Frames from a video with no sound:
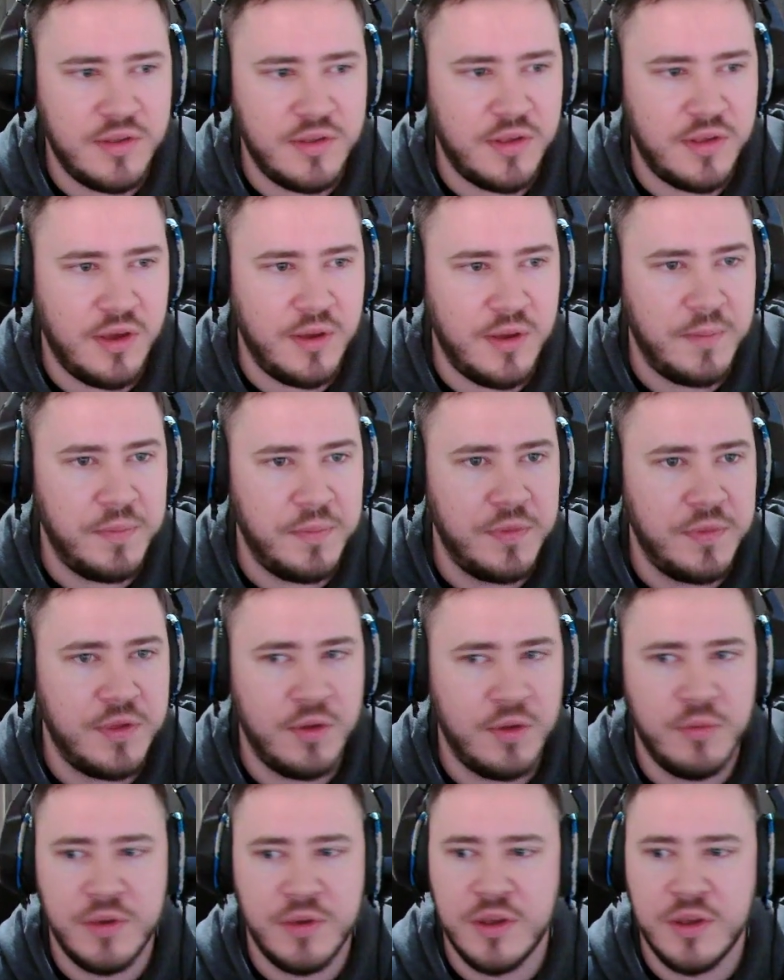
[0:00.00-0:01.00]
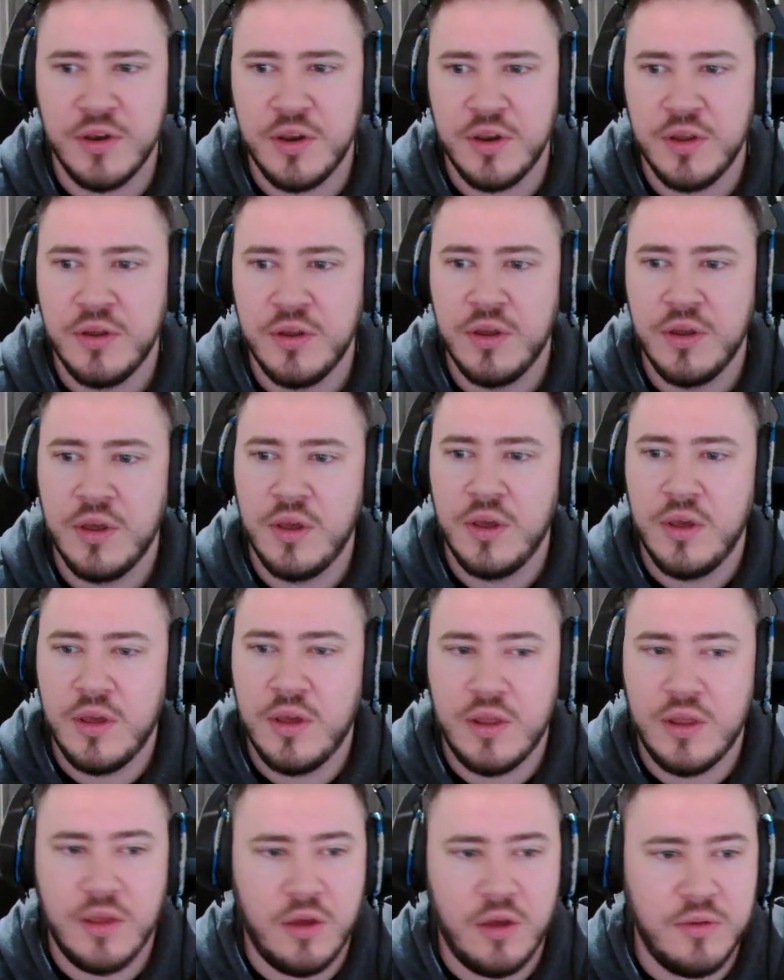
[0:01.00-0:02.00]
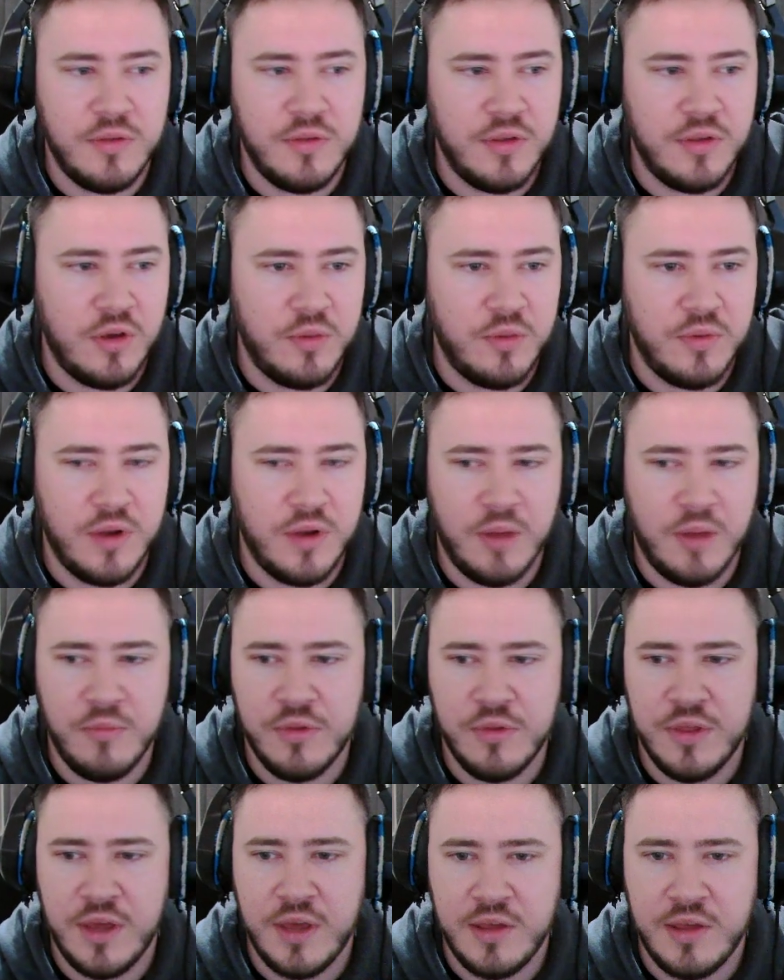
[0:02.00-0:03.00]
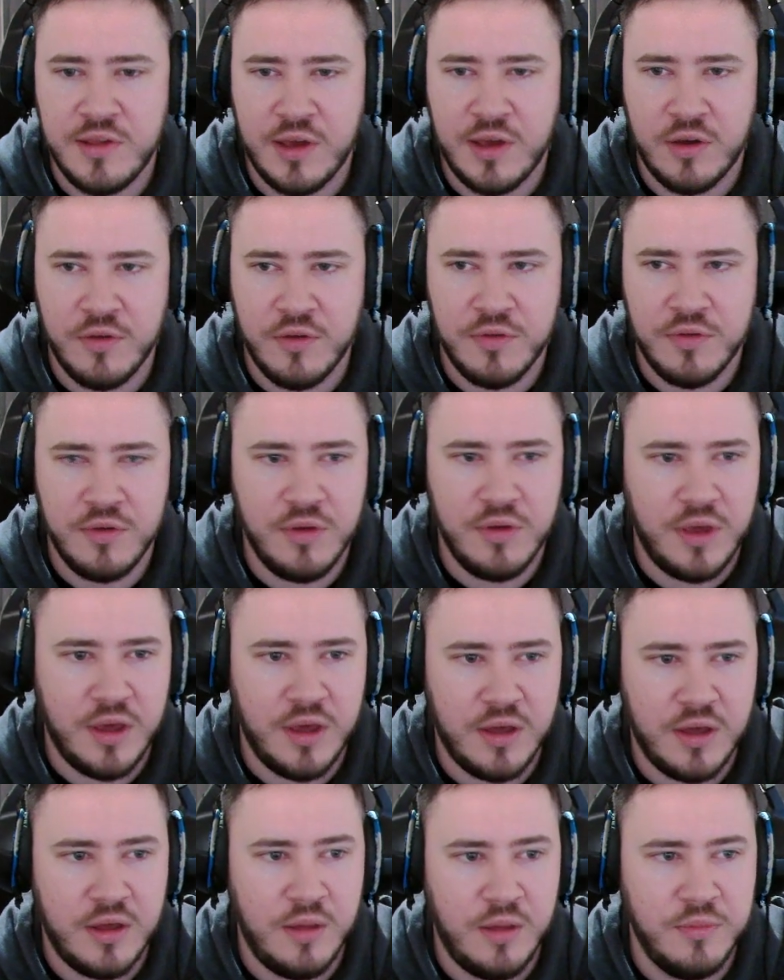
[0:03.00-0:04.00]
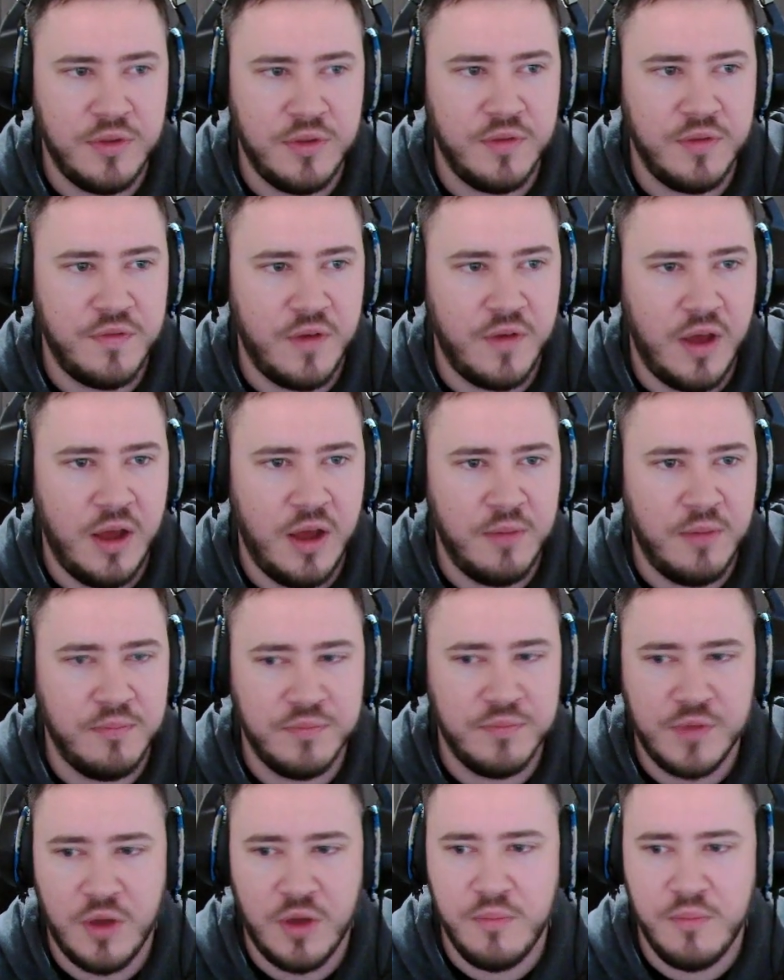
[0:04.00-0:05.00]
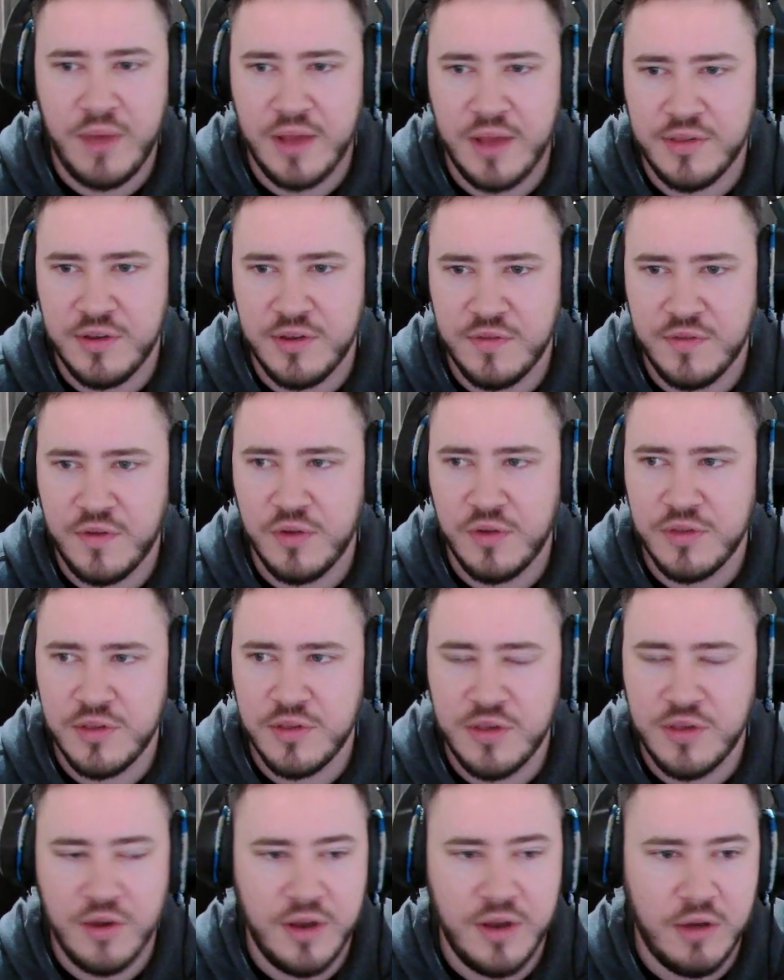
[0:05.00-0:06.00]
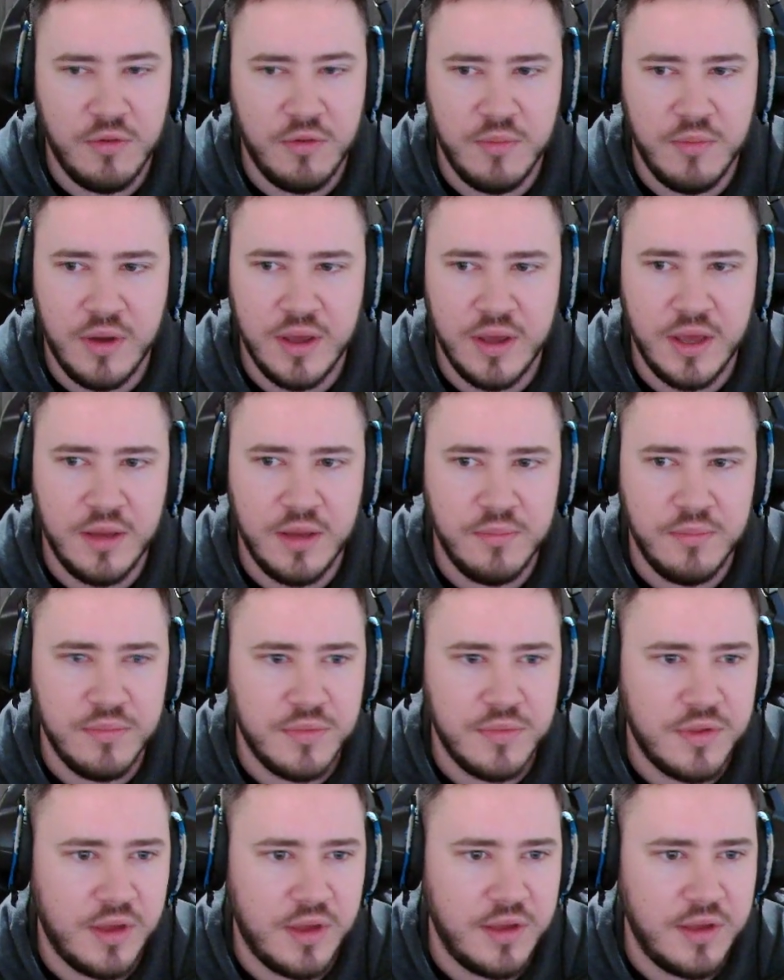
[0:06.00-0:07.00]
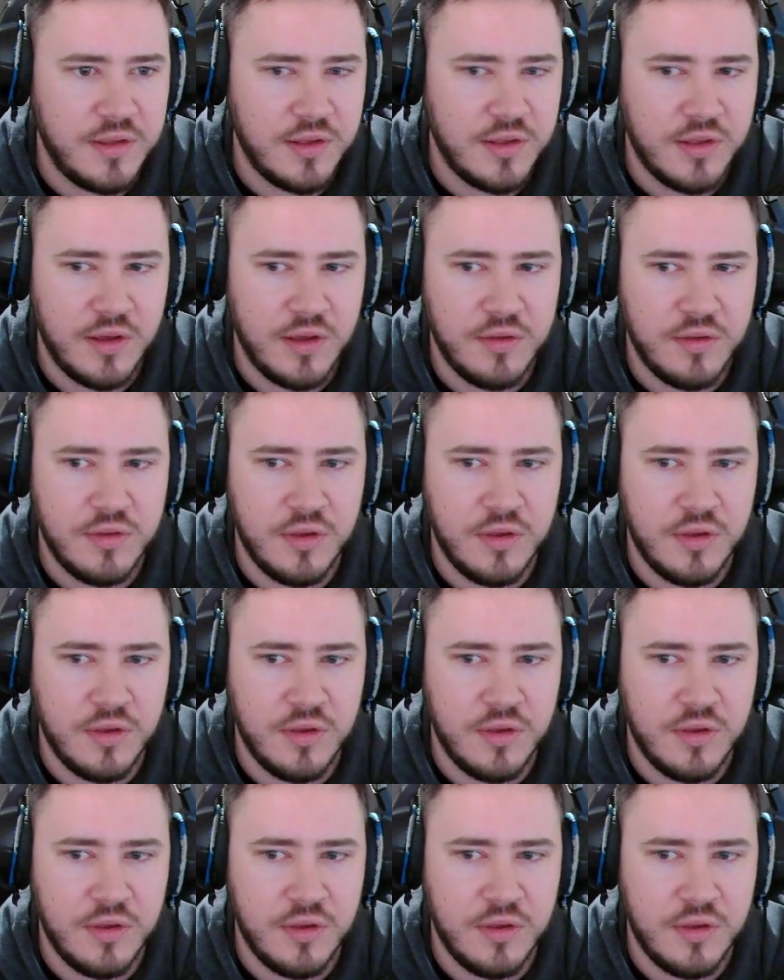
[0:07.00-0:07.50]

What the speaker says: So see what we can do. I usually open up with the ace jack offsuit here. I'm going back to default GTO now with my sizings now.